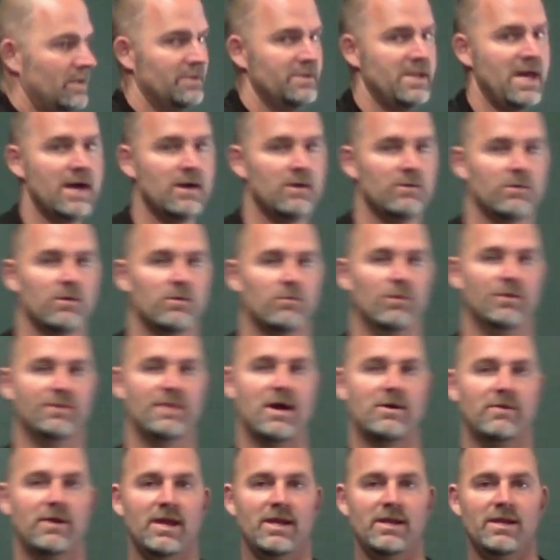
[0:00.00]
Now,
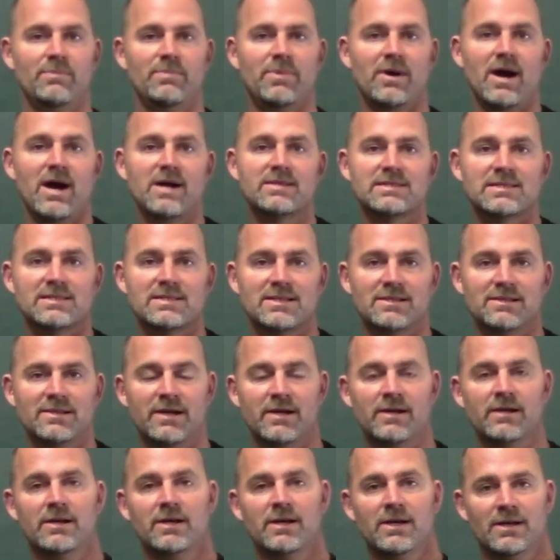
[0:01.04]
without any pauses in
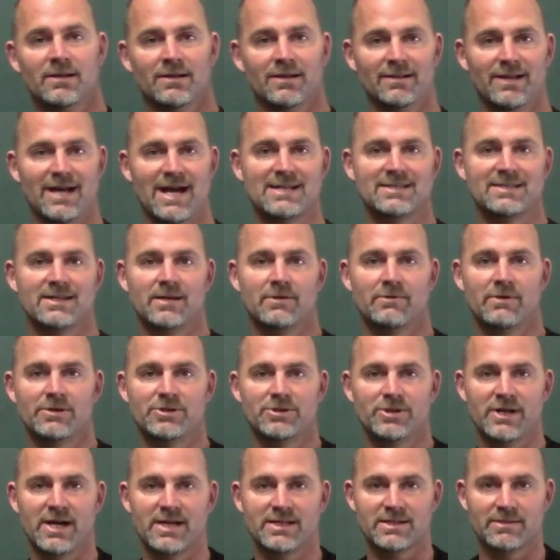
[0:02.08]
there, the last thing I want you
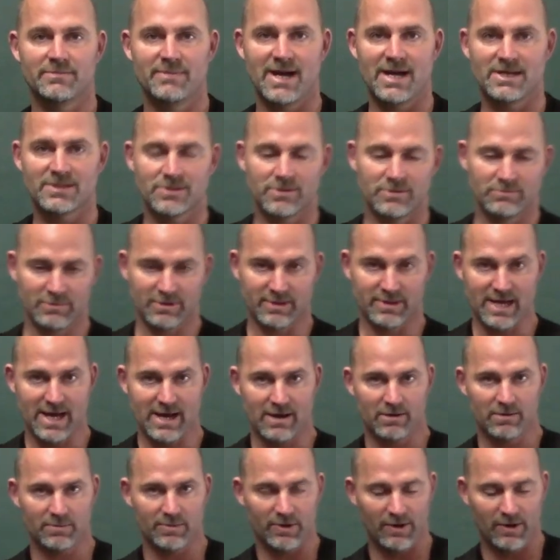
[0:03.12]
guys to master
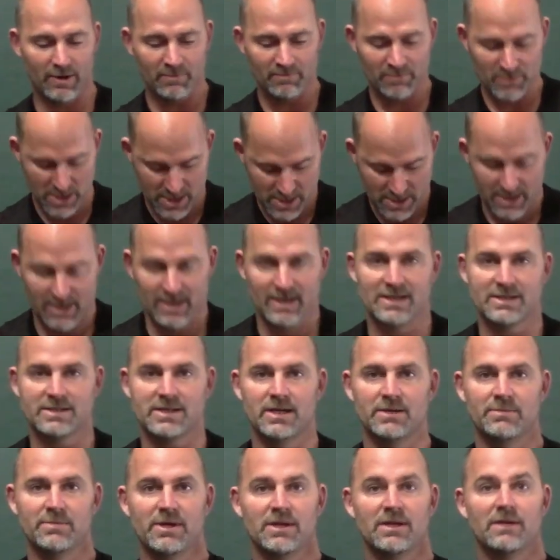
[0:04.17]
without a ball is going
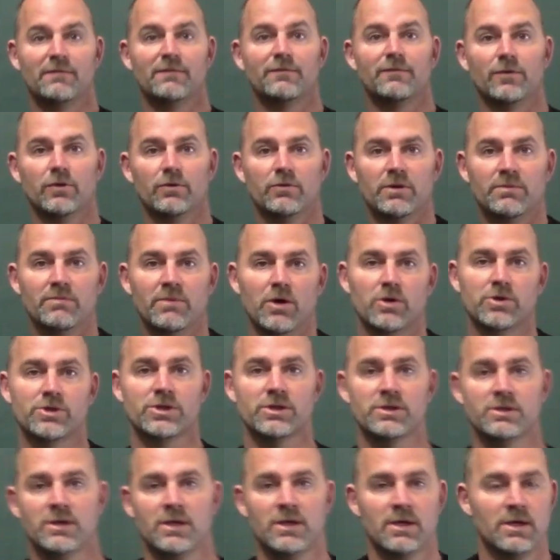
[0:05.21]
to be in a fluid motion.
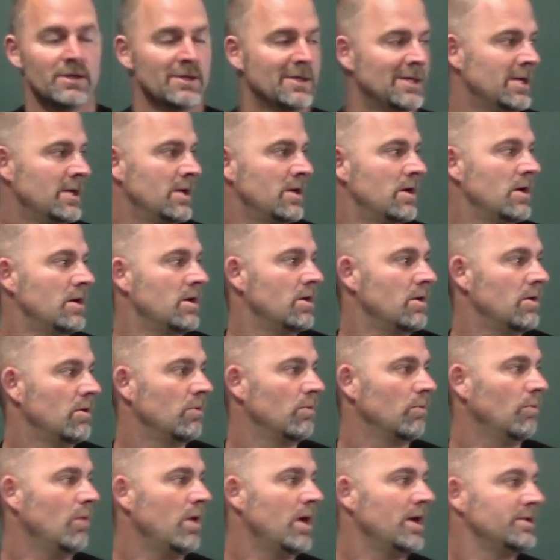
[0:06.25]

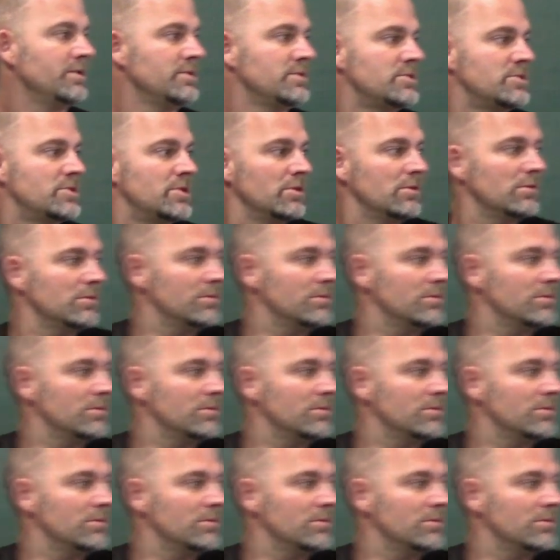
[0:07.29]
1, 2,